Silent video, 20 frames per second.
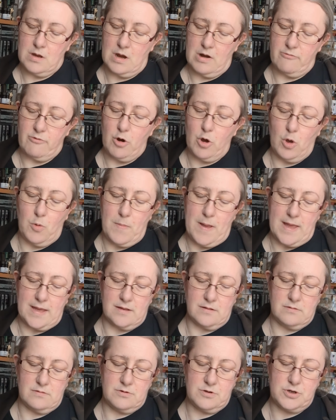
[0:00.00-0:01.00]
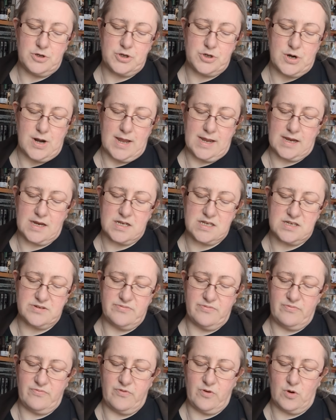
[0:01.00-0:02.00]
a Royal Mail tracked
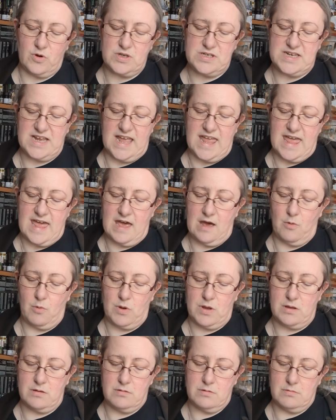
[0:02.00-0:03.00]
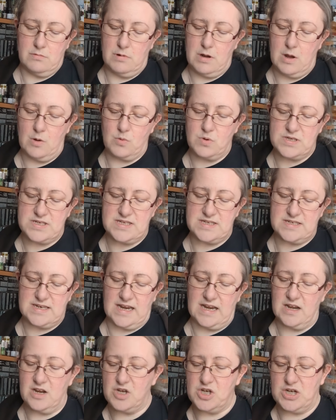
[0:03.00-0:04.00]
48 hour no
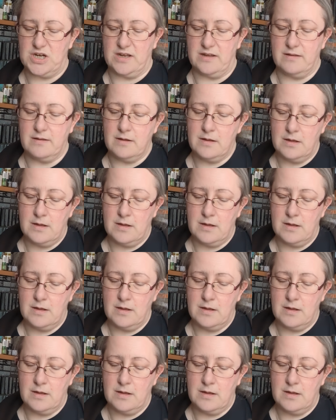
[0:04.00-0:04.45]
signature